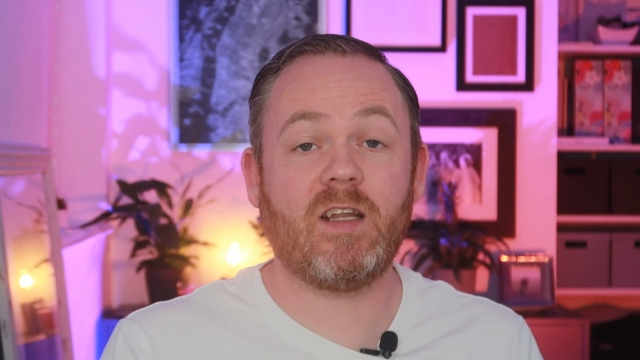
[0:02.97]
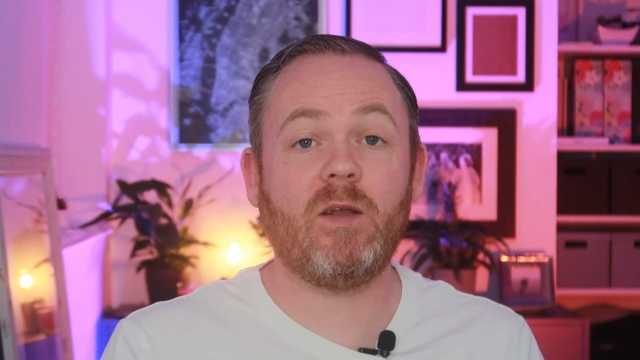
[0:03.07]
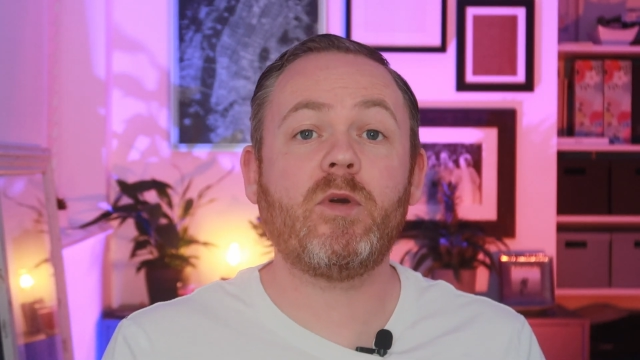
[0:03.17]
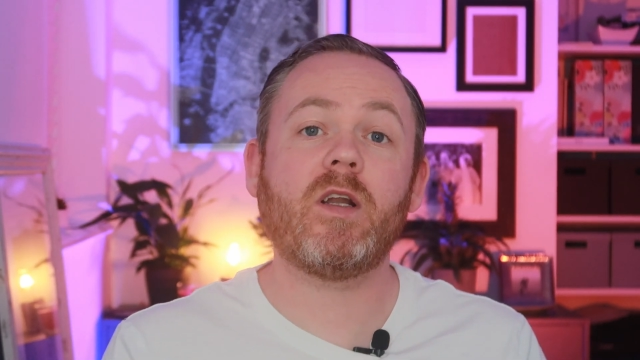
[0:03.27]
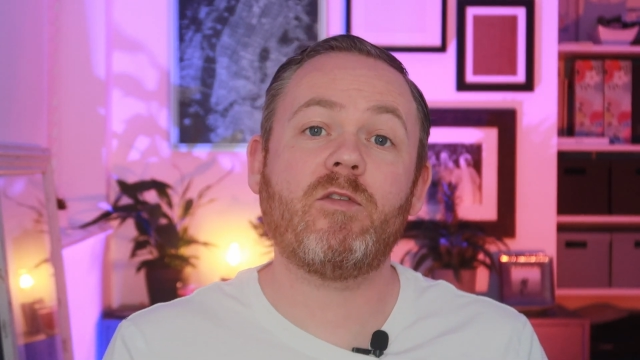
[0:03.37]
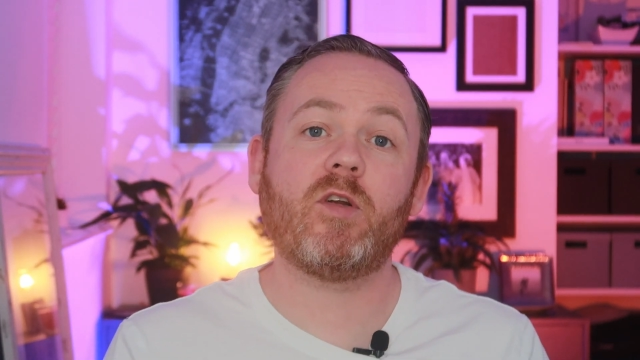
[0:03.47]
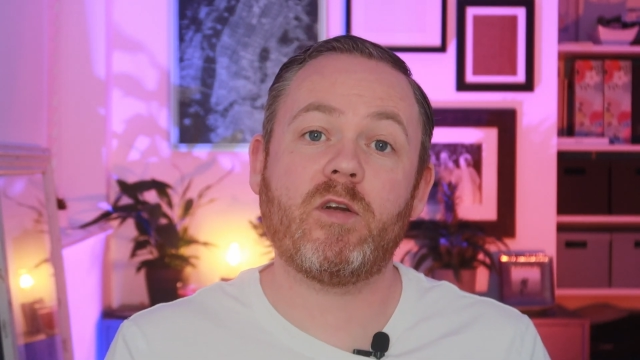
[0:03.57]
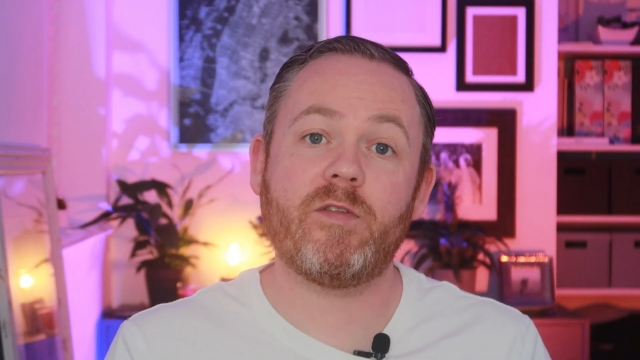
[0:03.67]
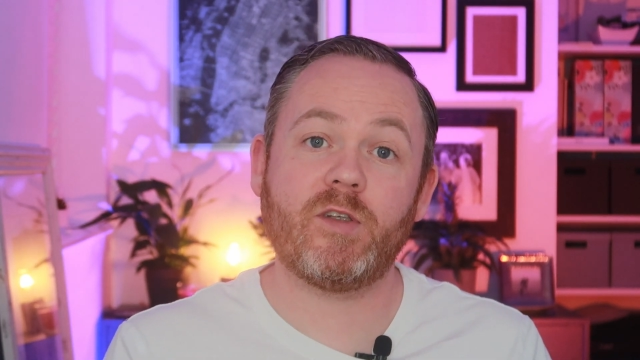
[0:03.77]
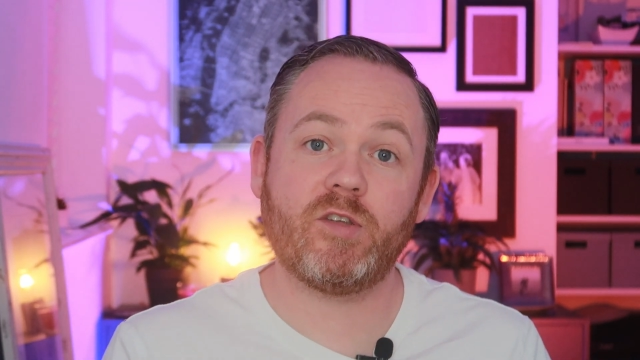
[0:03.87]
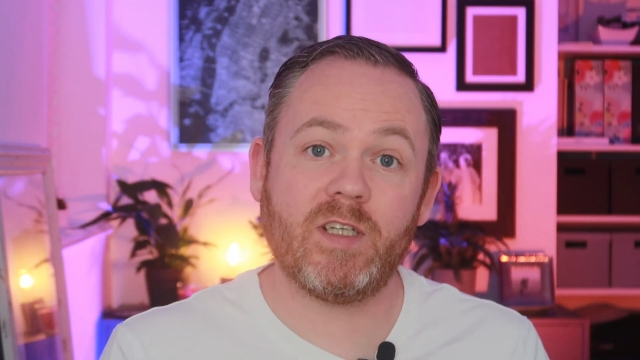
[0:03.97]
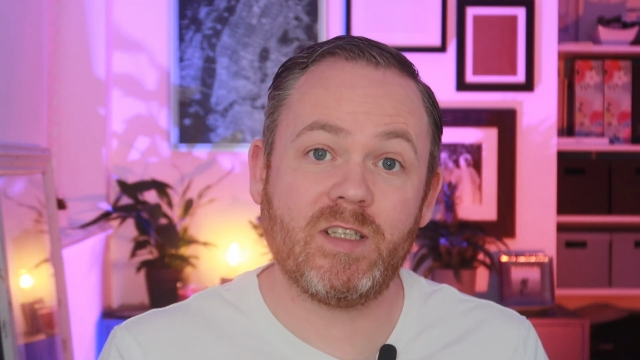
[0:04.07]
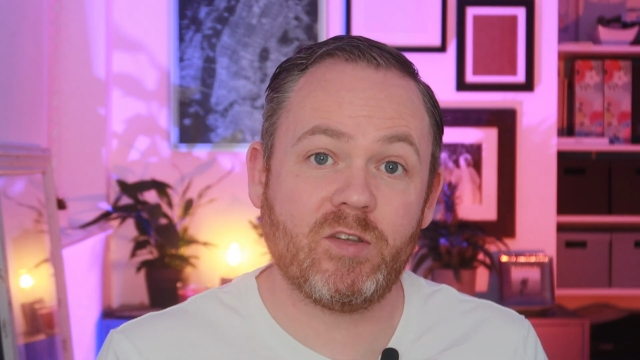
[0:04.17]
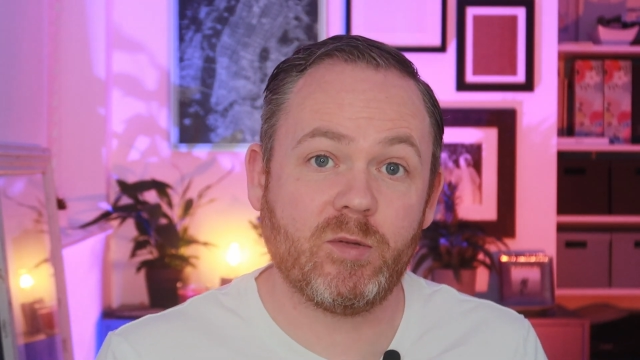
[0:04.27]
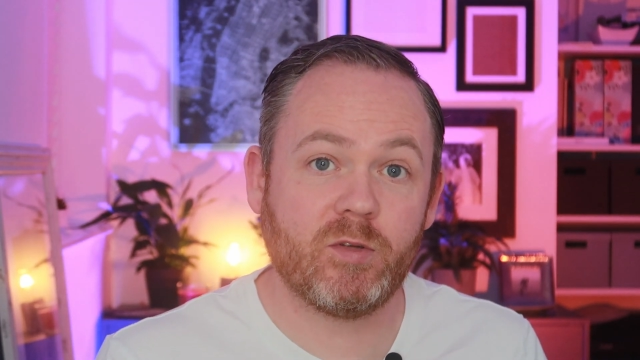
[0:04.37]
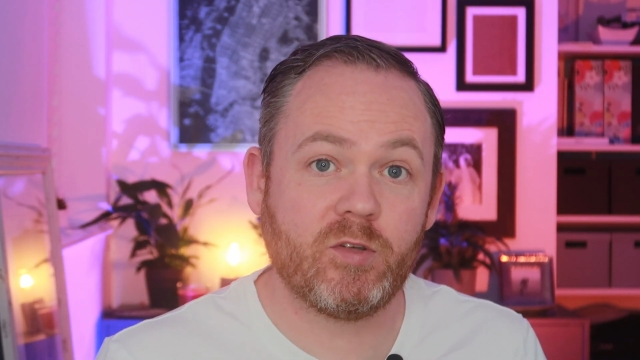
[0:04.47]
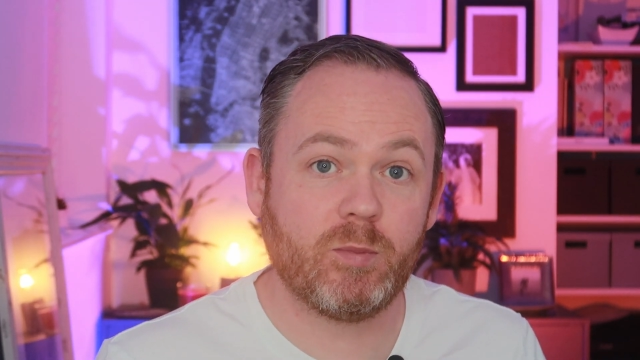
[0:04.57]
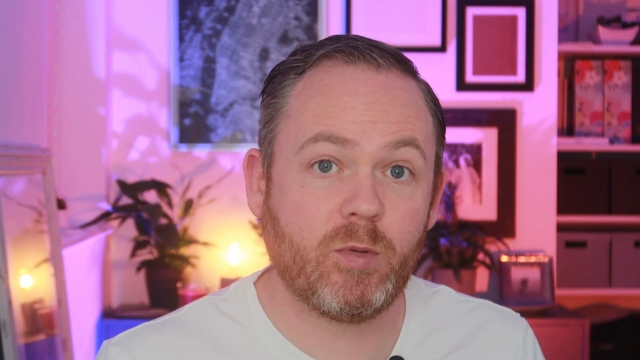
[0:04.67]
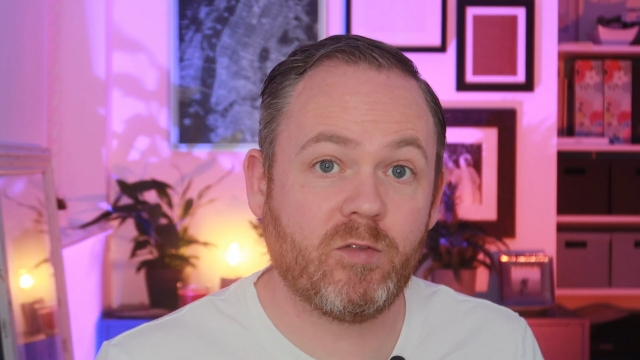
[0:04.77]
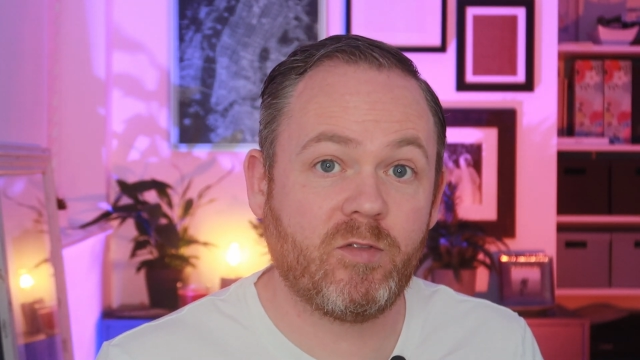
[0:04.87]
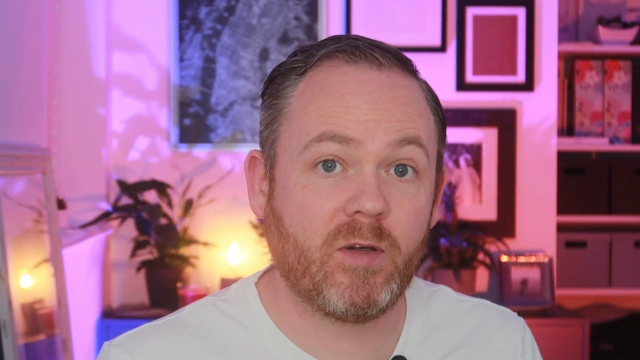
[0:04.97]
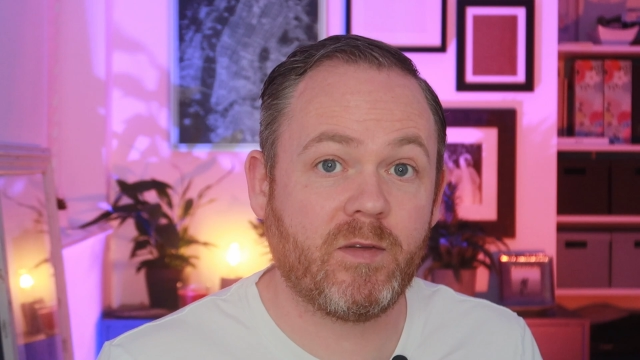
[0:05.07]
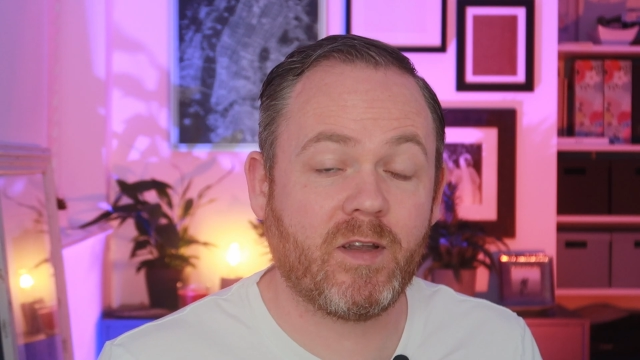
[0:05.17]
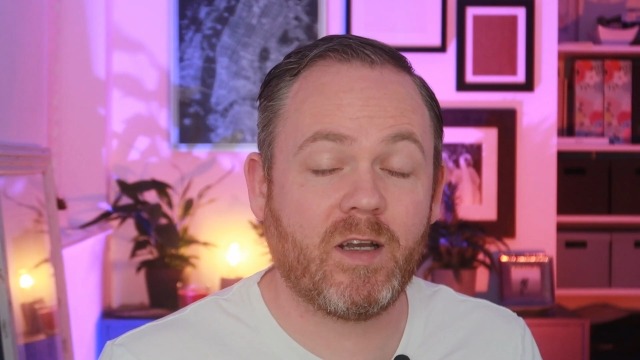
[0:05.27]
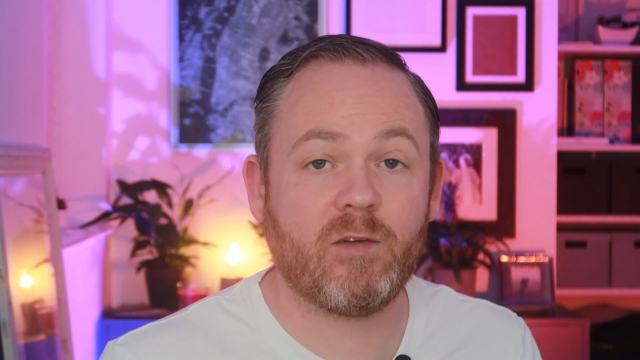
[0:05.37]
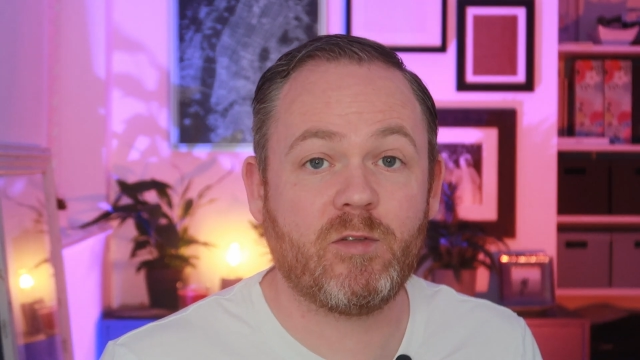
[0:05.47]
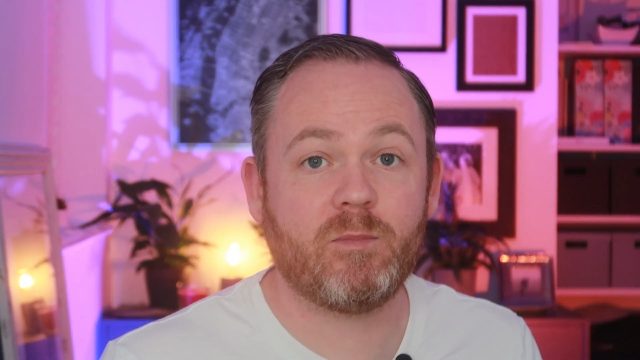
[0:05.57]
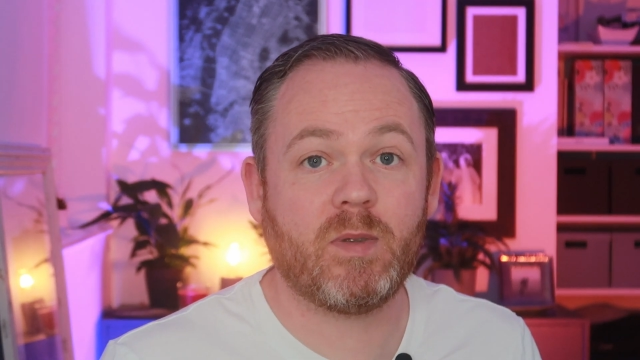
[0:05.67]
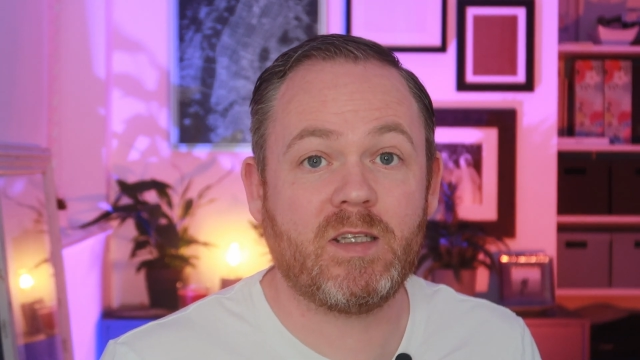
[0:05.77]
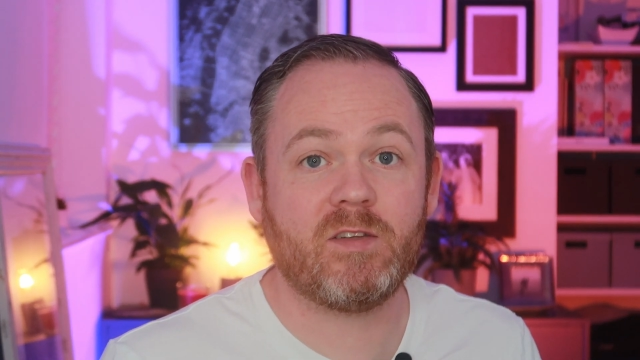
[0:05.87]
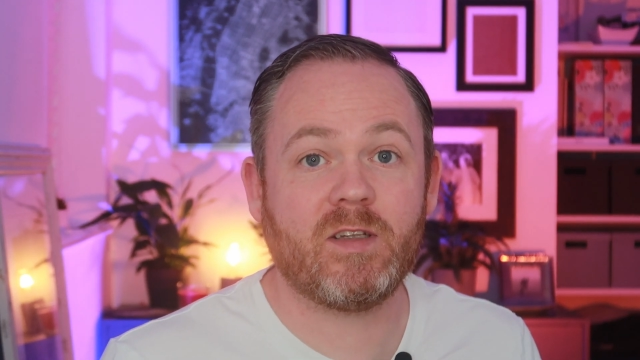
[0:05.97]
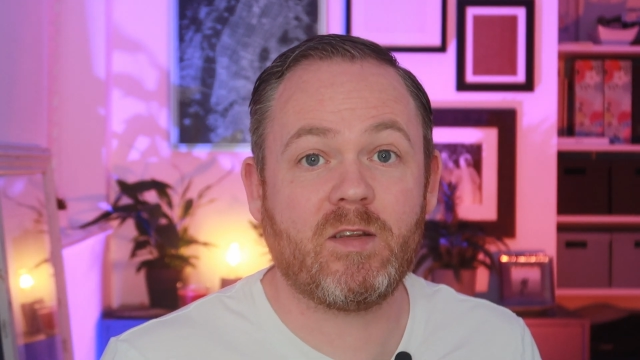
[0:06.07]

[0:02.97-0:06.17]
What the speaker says: Today we're going to have a look over the trading 2 and 2 portfolio that I have in place.